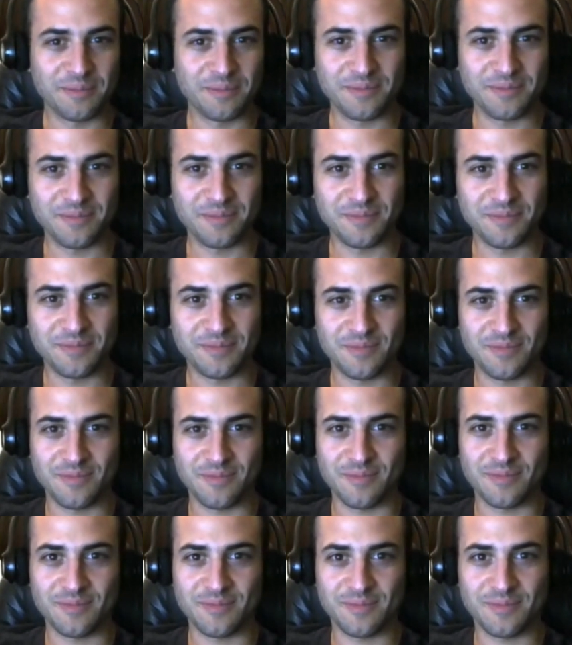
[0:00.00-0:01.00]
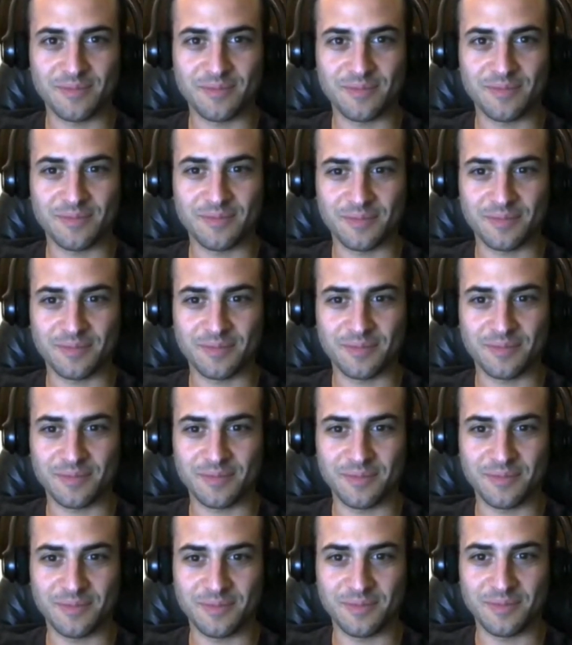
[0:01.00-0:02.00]

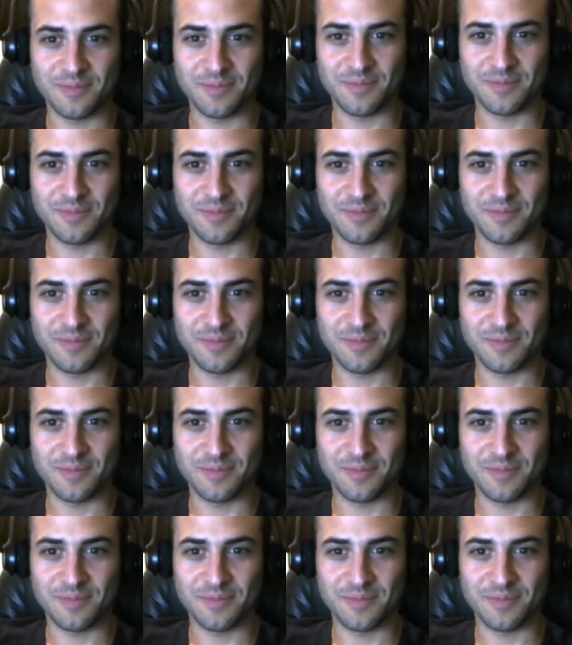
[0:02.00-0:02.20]
(not speaking)